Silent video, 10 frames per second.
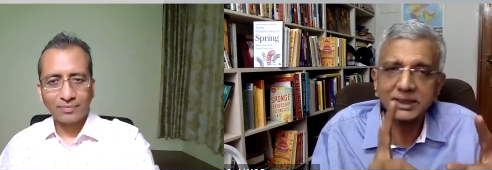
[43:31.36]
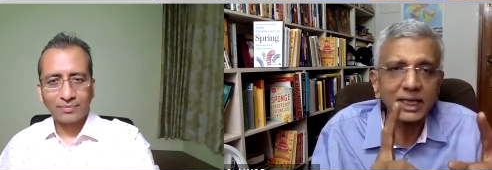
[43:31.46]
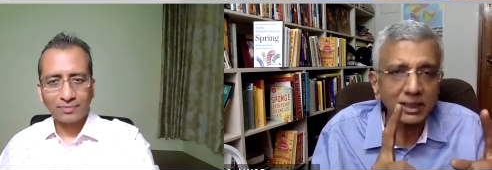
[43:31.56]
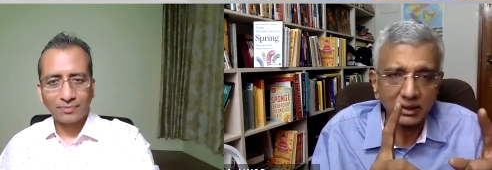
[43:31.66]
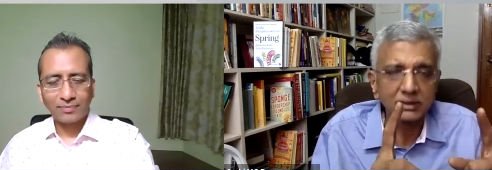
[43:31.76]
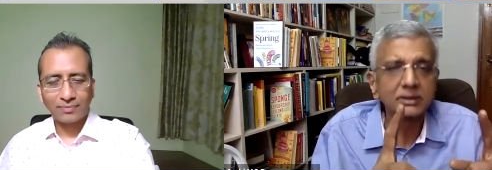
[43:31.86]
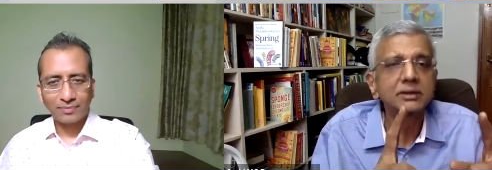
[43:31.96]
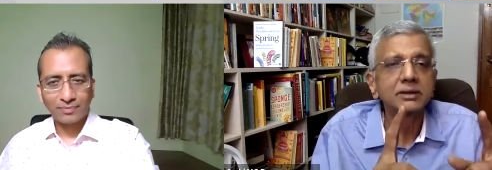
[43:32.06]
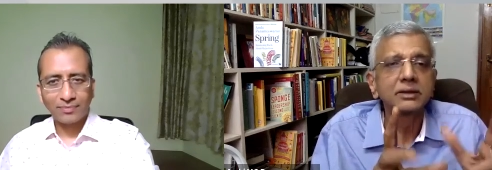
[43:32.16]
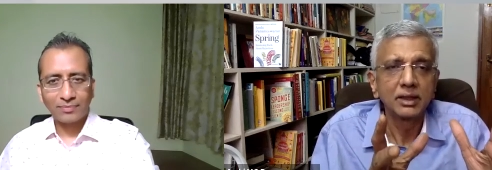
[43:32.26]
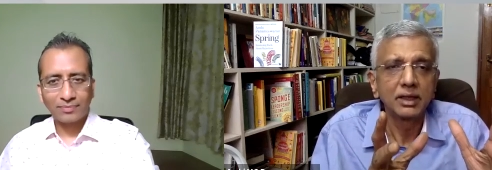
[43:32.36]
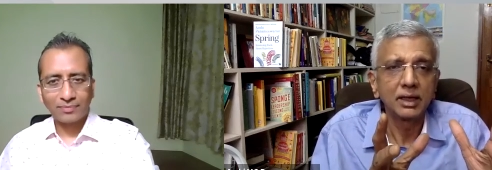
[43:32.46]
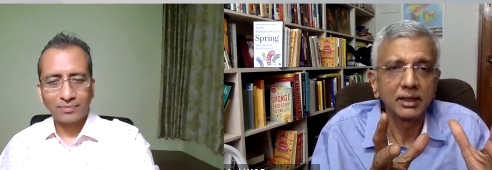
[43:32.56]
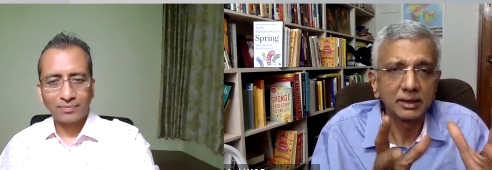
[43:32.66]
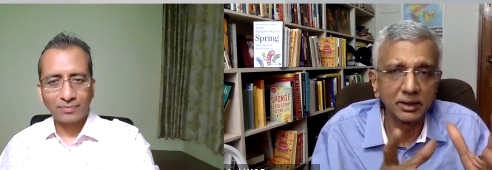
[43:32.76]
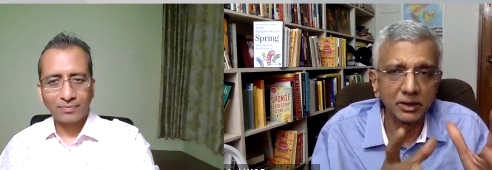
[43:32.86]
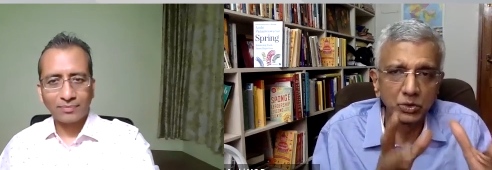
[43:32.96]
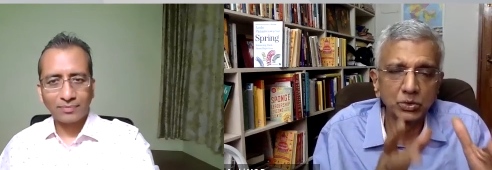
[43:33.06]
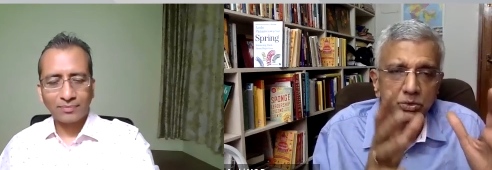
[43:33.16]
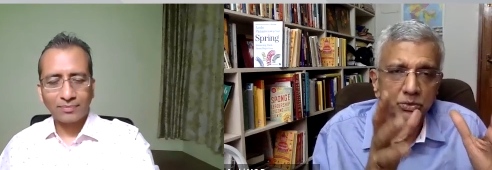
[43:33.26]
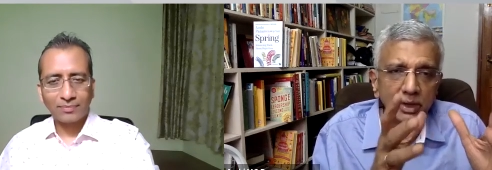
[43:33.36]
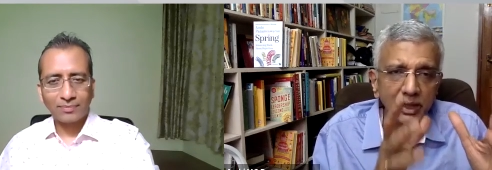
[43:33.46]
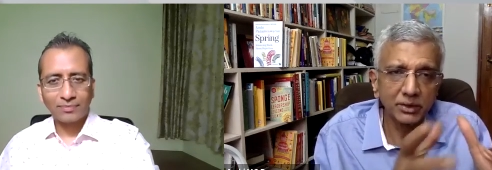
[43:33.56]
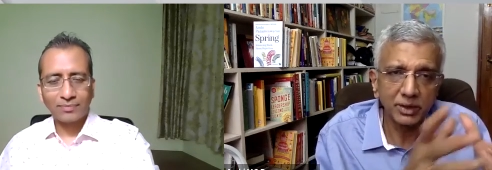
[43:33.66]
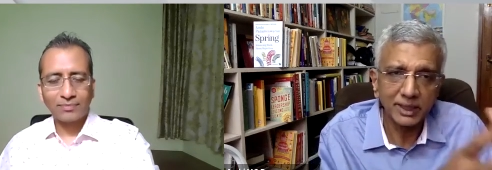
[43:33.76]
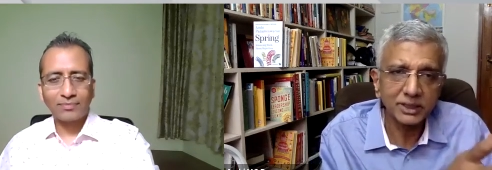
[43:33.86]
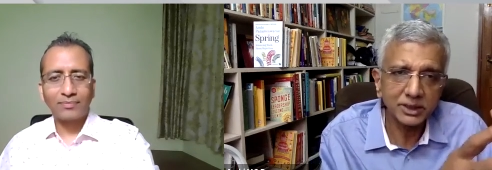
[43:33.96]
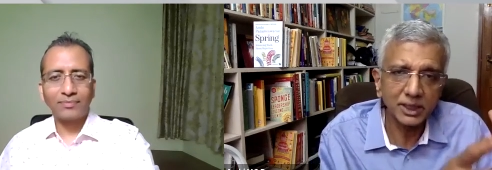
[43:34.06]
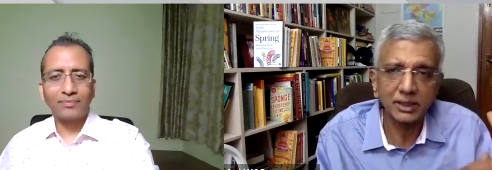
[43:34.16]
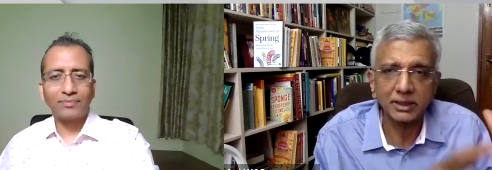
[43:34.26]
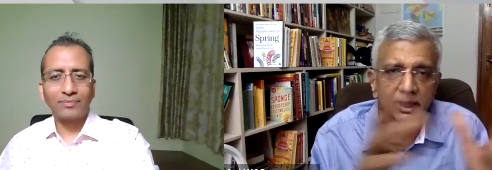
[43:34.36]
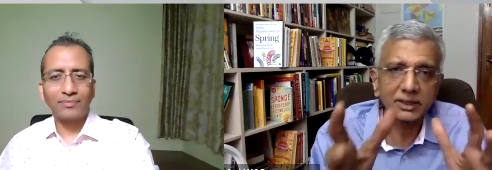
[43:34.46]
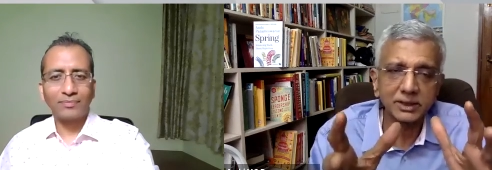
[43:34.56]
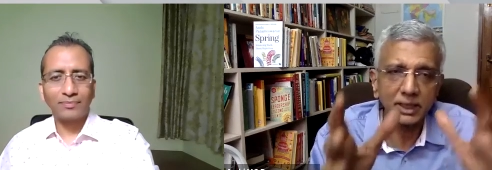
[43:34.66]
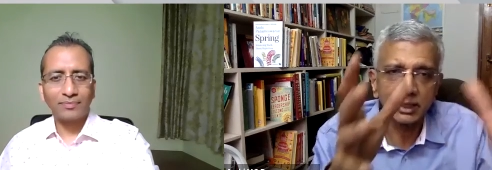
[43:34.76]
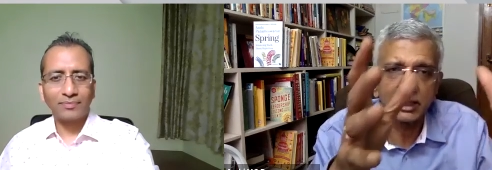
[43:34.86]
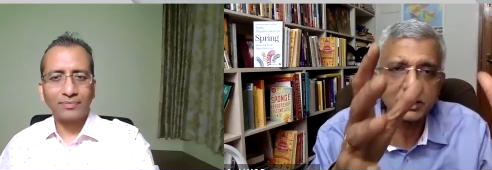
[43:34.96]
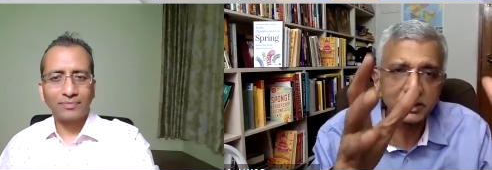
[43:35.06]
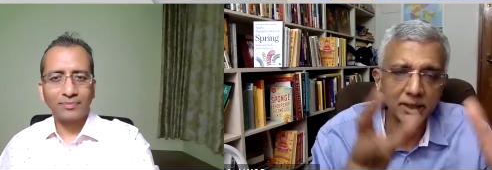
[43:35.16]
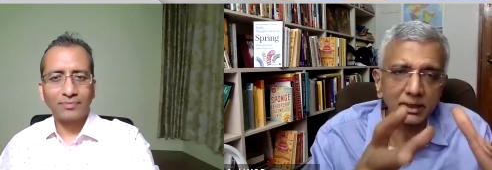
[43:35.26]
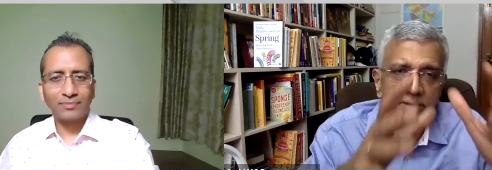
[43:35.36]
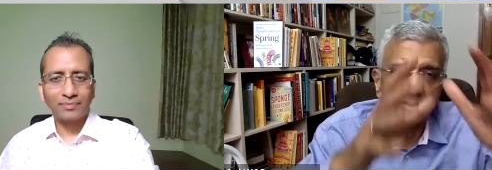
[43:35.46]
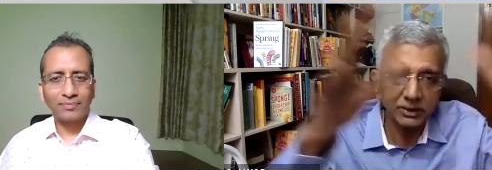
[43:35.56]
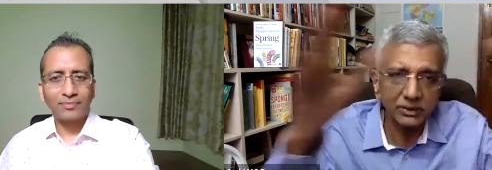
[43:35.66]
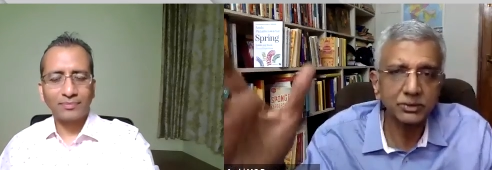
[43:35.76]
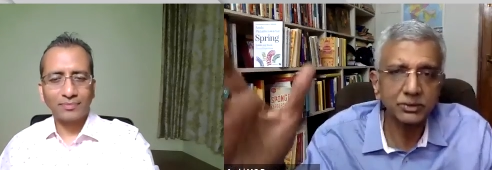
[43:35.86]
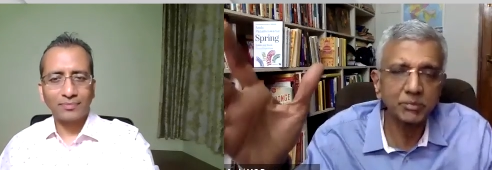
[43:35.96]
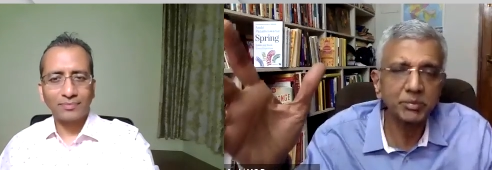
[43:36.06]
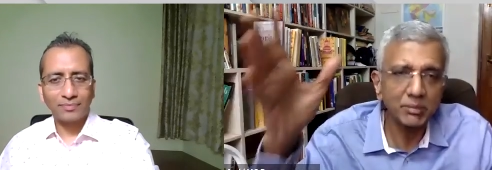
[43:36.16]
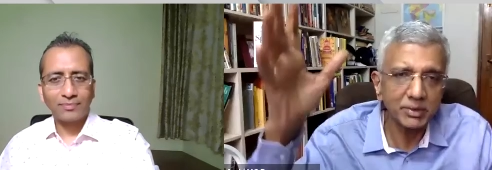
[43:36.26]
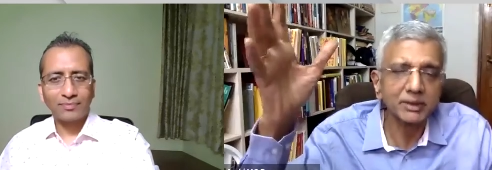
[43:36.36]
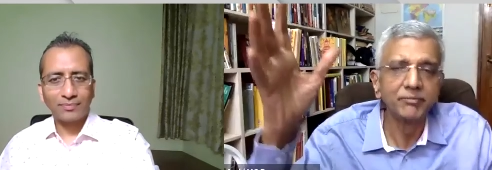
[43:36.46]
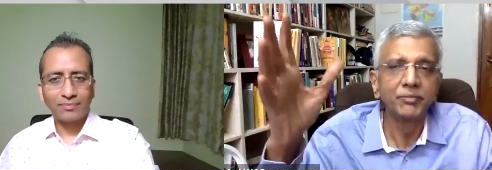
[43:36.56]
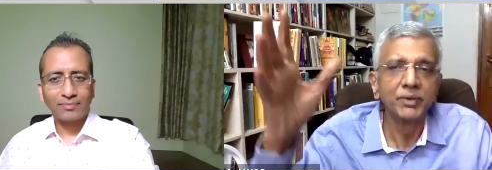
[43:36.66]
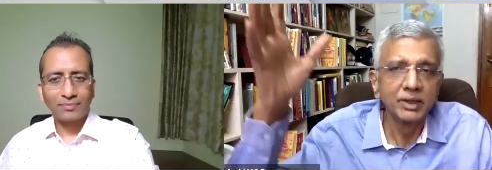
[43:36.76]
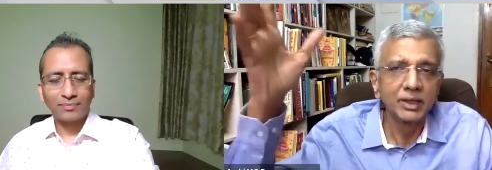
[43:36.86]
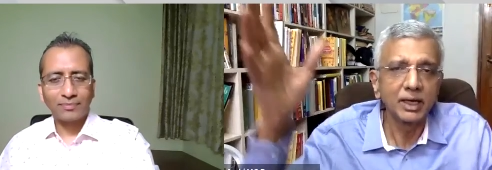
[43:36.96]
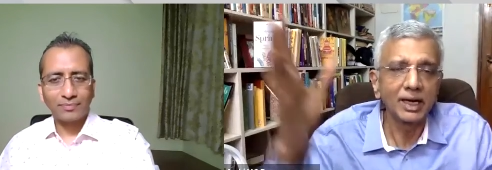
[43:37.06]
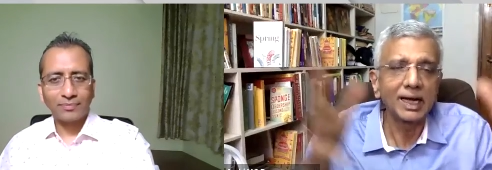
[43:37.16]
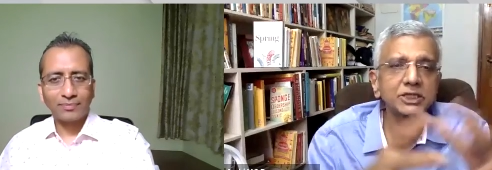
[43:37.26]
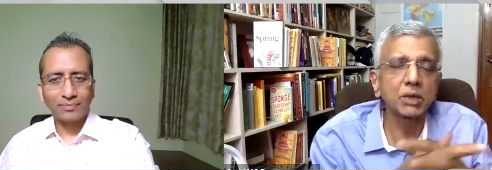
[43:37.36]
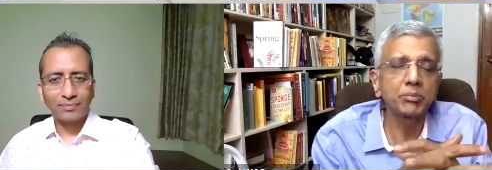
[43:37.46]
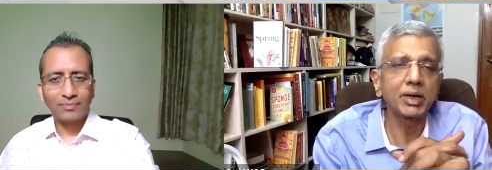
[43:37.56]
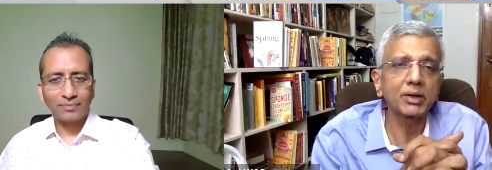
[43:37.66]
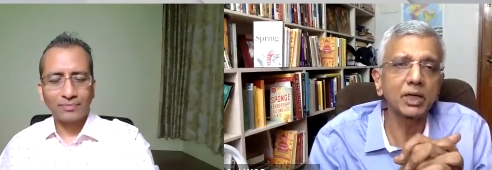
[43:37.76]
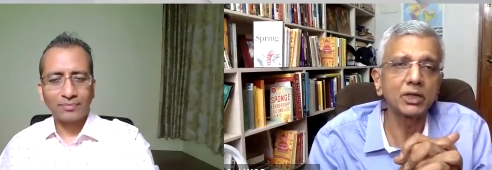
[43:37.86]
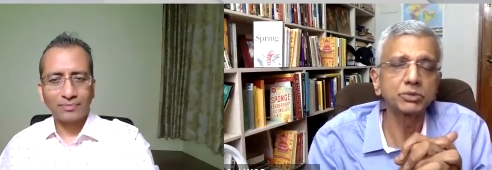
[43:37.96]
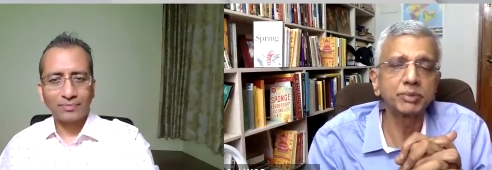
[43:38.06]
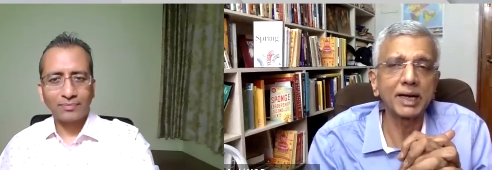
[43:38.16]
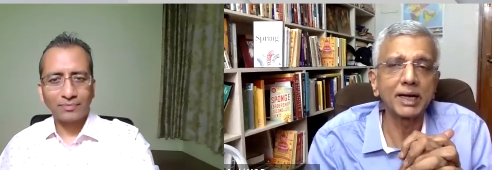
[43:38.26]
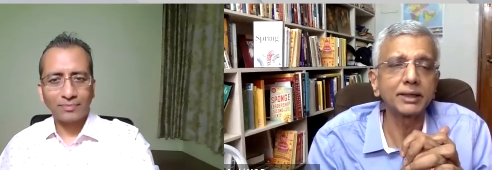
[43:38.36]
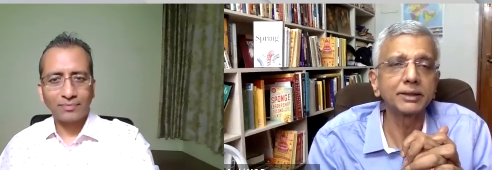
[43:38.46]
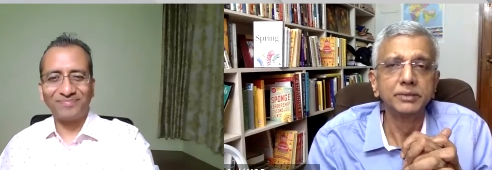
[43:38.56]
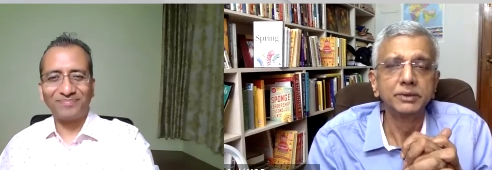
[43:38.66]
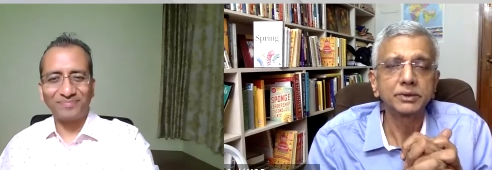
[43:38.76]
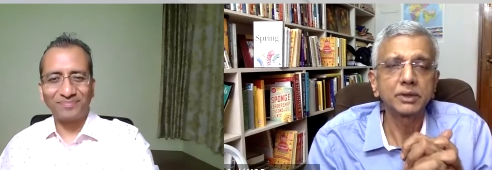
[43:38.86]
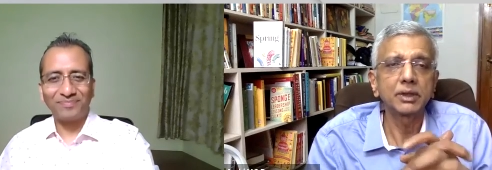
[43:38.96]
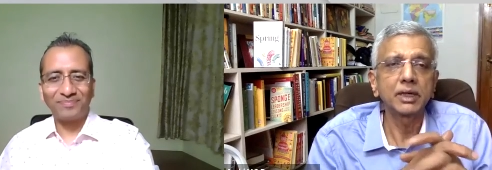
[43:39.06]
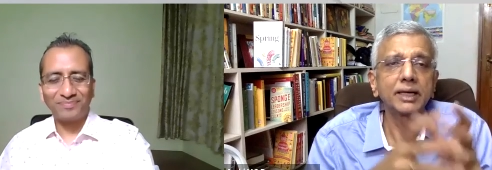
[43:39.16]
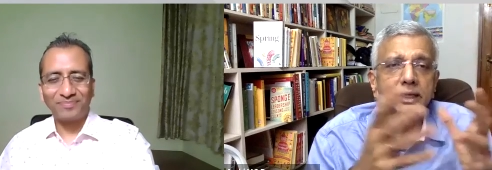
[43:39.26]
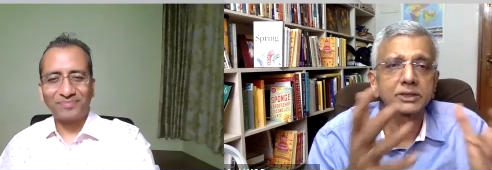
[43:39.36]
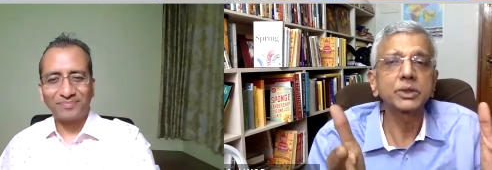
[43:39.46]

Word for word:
Speaker 1: state, and then you get to the next state, and the next state, and next state. You, know, you then become a national powerhouse brand. So, ideas